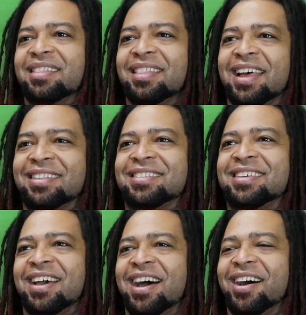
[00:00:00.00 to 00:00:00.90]
Let's
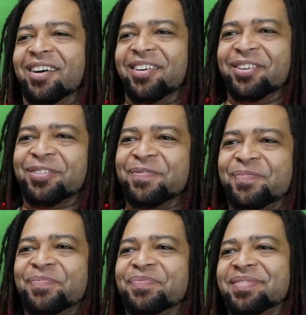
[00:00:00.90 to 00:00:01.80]
go!
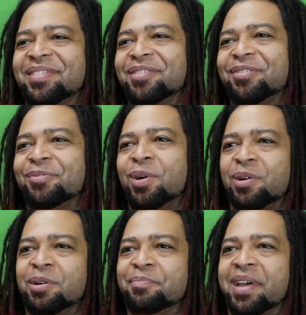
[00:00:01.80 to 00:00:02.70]

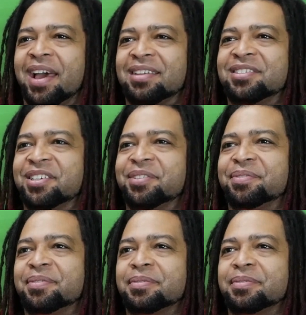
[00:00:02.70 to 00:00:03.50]
Welcome back, Chief.